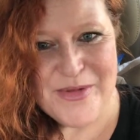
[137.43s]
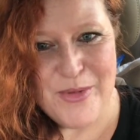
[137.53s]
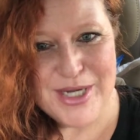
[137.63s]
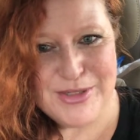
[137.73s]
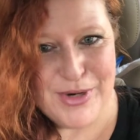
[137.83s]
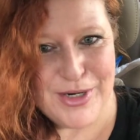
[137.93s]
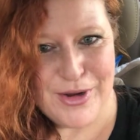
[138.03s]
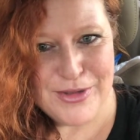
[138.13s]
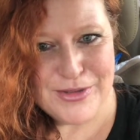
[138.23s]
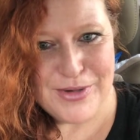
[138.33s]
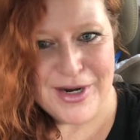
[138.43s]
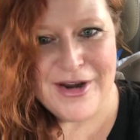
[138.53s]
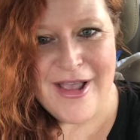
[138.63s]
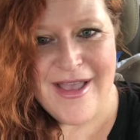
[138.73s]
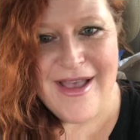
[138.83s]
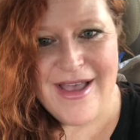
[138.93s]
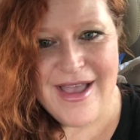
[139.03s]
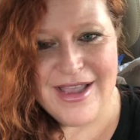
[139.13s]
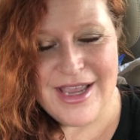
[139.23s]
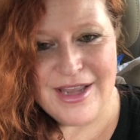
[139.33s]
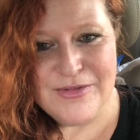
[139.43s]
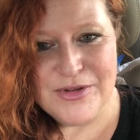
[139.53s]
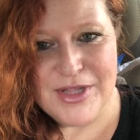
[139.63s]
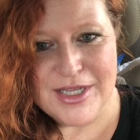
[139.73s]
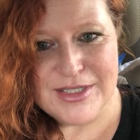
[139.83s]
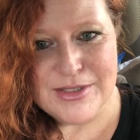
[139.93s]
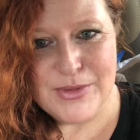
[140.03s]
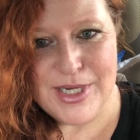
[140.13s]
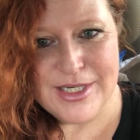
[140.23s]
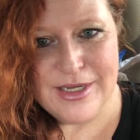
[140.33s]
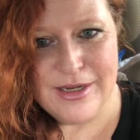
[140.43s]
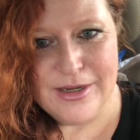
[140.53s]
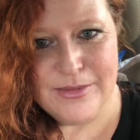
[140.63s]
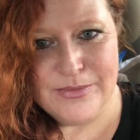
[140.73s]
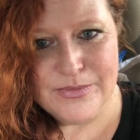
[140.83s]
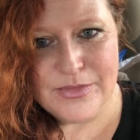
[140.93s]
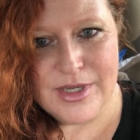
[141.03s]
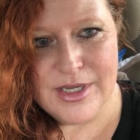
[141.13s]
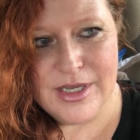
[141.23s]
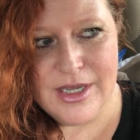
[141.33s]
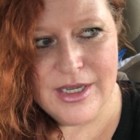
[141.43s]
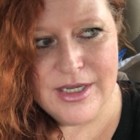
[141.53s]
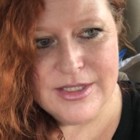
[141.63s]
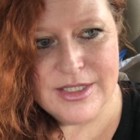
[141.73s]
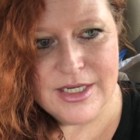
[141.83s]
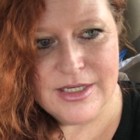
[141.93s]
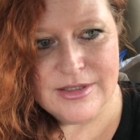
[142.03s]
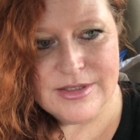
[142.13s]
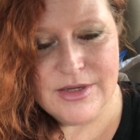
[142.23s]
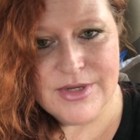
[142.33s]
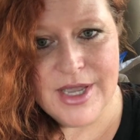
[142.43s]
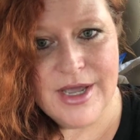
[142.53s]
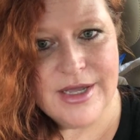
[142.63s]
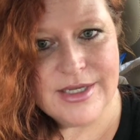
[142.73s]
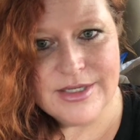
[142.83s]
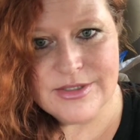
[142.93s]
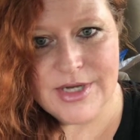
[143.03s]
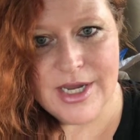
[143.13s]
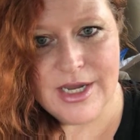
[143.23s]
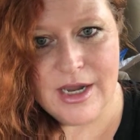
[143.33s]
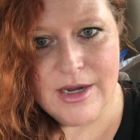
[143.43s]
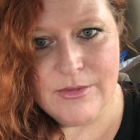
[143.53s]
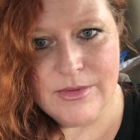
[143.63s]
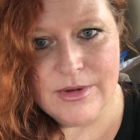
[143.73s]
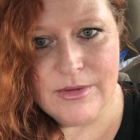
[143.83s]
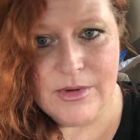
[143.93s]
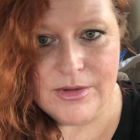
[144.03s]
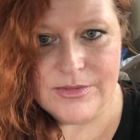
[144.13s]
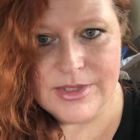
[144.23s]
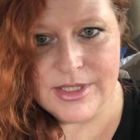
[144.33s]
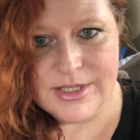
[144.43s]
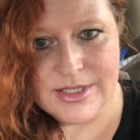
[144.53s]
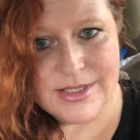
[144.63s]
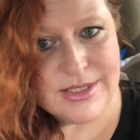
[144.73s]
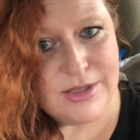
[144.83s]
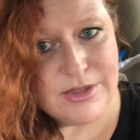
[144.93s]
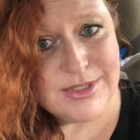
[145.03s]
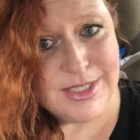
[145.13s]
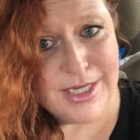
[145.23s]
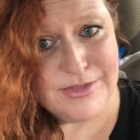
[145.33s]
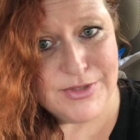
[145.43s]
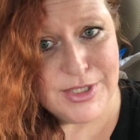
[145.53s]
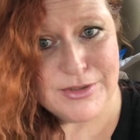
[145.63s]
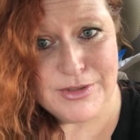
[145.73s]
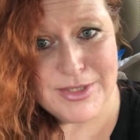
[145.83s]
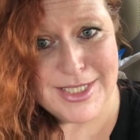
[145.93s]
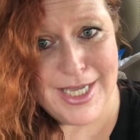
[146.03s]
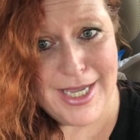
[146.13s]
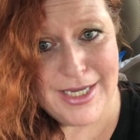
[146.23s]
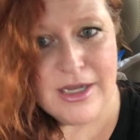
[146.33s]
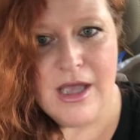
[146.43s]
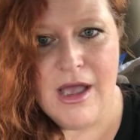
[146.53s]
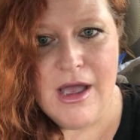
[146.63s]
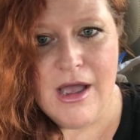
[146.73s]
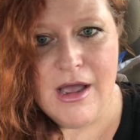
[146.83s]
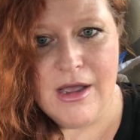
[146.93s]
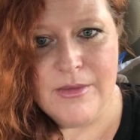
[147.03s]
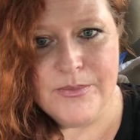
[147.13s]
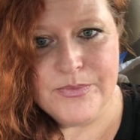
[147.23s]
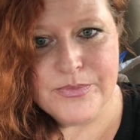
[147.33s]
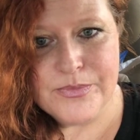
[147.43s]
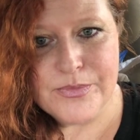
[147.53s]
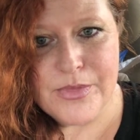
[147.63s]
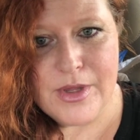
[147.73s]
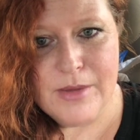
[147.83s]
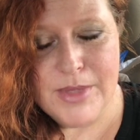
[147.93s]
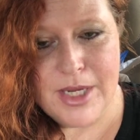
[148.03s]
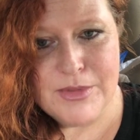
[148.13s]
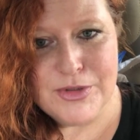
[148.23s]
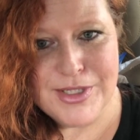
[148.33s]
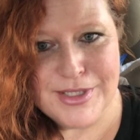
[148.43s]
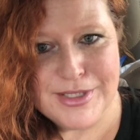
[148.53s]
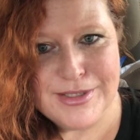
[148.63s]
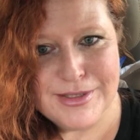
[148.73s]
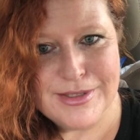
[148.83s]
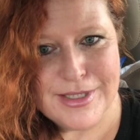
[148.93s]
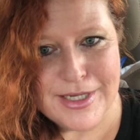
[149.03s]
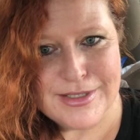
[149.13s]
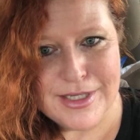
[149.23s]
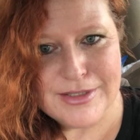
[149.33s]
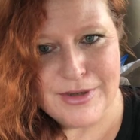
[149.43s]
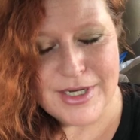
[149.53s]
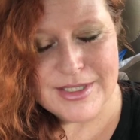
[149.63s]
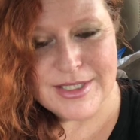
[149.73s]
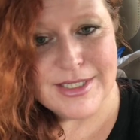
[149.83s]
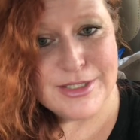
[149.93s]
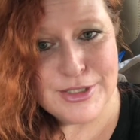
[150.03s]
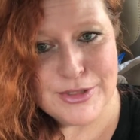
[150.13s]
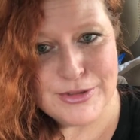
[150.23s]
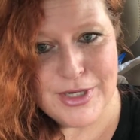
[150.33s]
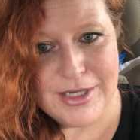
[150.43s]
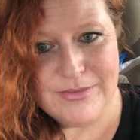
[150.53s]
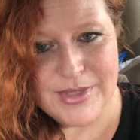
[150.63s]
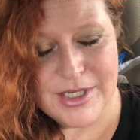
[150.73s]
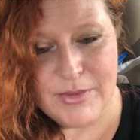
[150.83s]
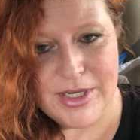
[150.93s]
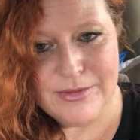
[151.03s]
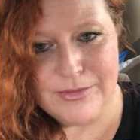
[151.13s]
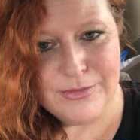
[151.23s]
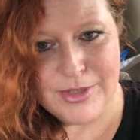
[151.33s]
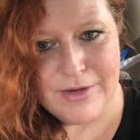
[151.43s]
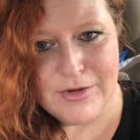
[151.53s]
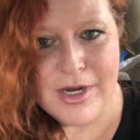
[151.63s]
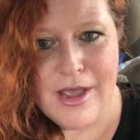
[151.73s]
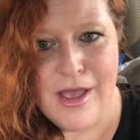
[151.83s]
Wine Squared on the square. And had a few glasses of wine. Yesterday I went... Well, this is on today's video. So, today. But I'm doing this the next day. So, I guess it is yesterday. Anyway, whatever.